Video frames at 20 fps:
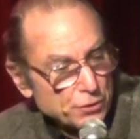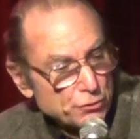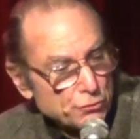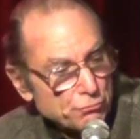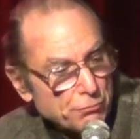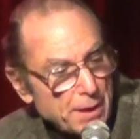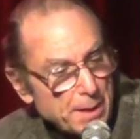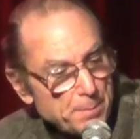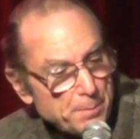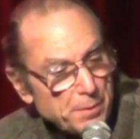
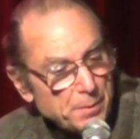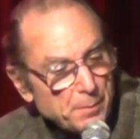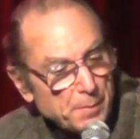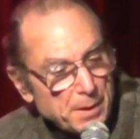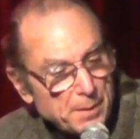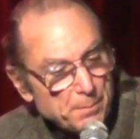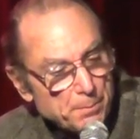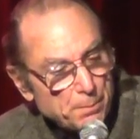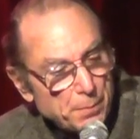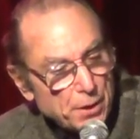Drape him
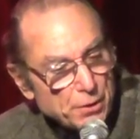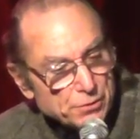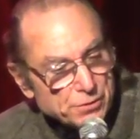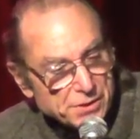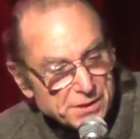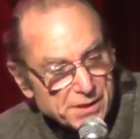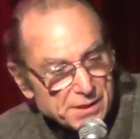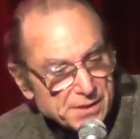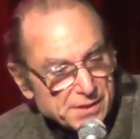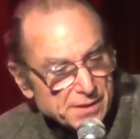in
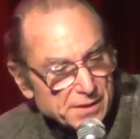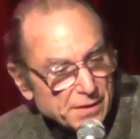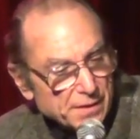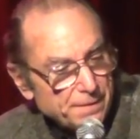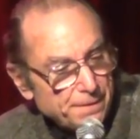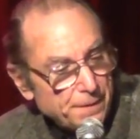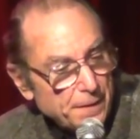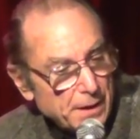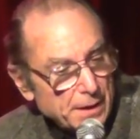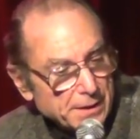posters and
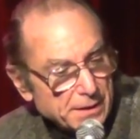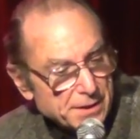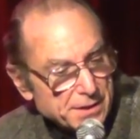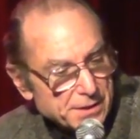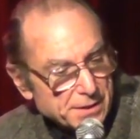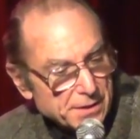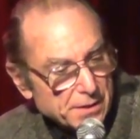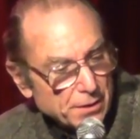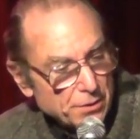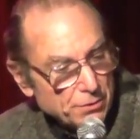the
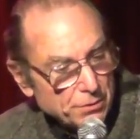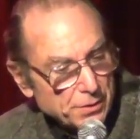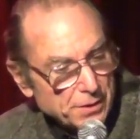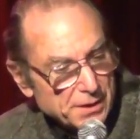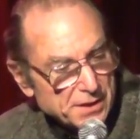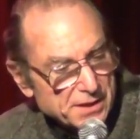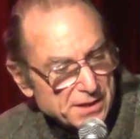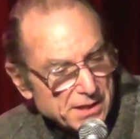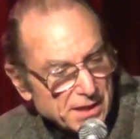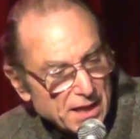finest
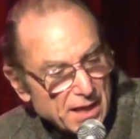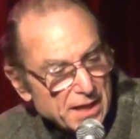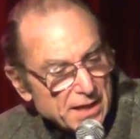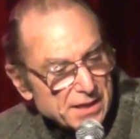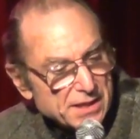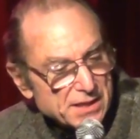slogans.